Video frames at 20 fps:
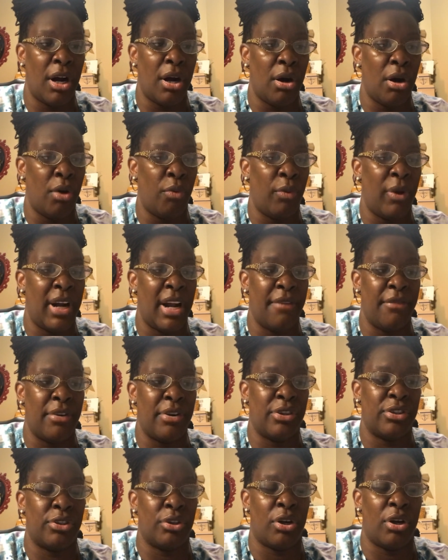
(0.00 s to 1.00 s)
You may
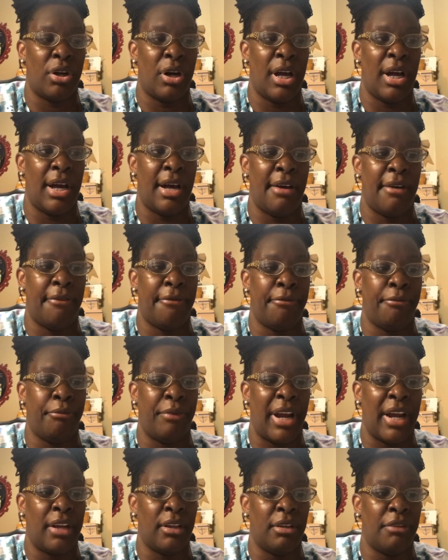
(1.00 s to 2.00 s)
increase your uh,
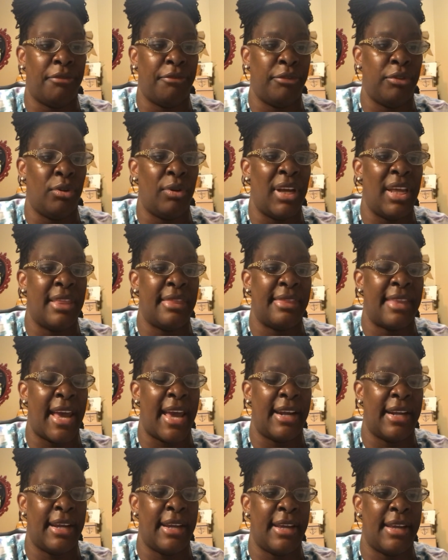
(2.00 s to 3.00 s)
LR or whatever
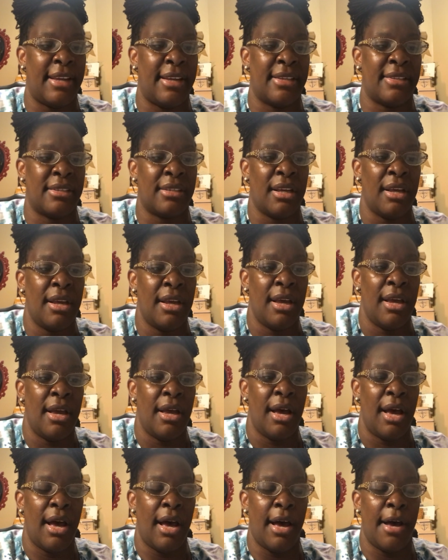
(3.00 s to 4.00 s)
is your uh,
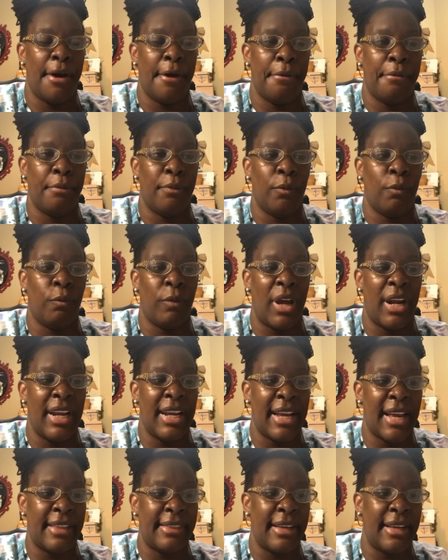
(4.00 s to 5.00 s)
regular fluid
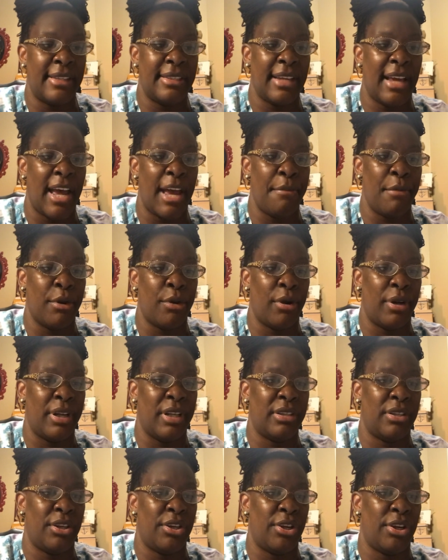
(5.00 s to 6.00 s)
that is
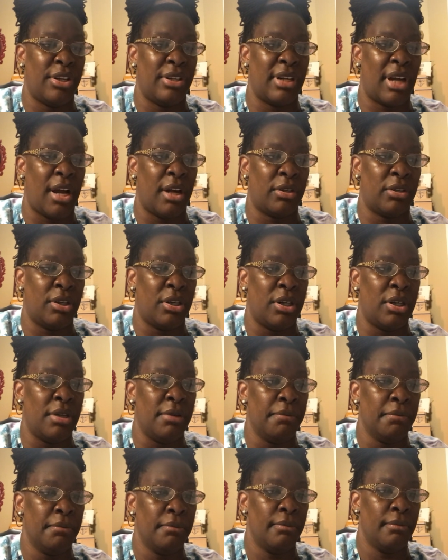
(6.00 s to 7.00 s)
um,
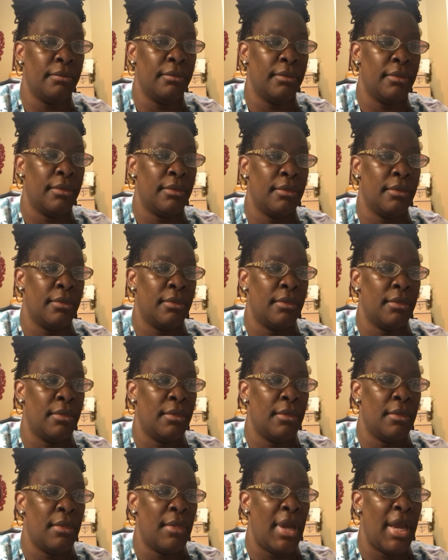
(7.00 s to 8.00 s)
running at that time
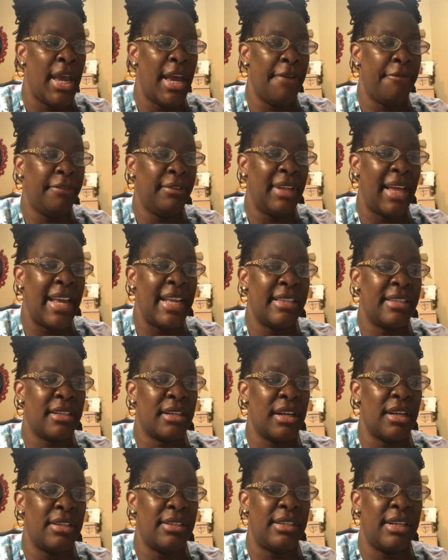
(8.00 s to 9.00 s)
according to your doctor.